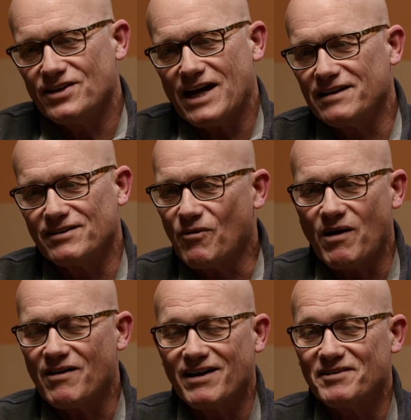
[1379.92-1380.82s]
and go
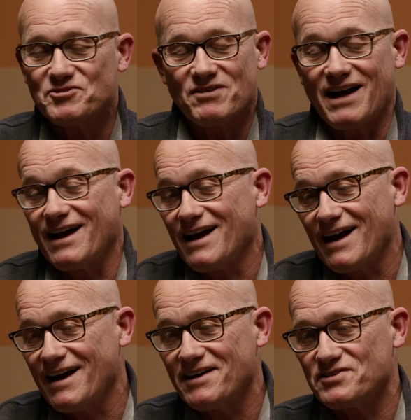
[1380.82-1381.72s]
out and
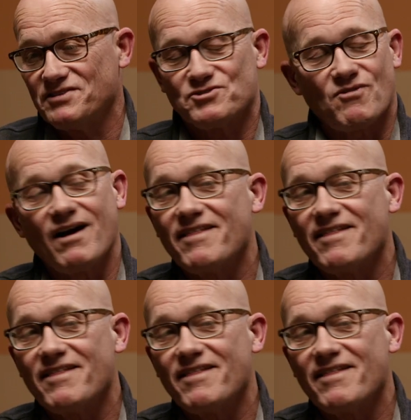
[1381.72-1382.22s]
I actually try